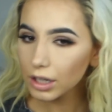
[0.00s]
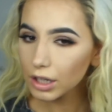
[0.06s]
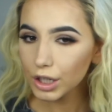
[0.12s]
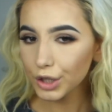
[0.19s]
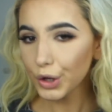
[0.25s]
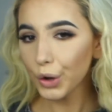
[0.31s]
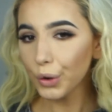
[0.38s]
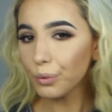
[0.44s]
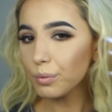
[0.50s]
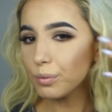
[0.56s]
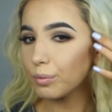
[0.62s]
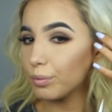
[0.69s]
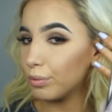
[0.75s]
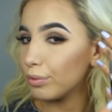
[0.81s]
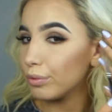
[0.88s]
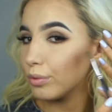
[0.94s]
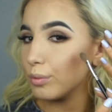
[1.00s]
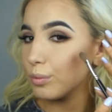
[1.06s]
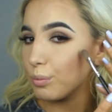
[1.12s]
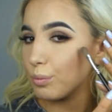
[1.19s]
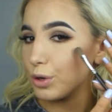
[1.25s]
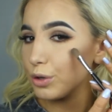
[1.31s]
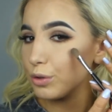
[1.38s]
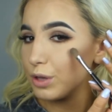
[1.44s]
you know,
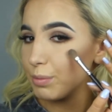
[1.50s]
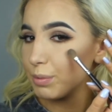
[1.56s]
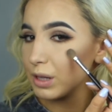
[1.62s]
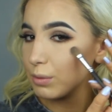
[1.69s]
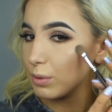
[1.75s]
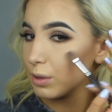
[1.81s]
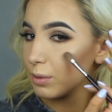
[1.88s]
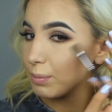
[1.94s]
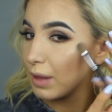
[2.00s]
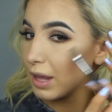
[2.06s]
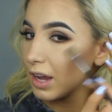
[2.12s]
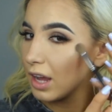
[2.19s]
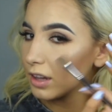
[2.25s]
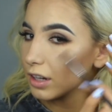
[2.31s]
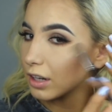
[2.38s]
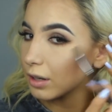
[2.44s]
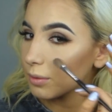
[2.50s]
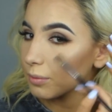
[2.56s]
where you typically would apply highlighter.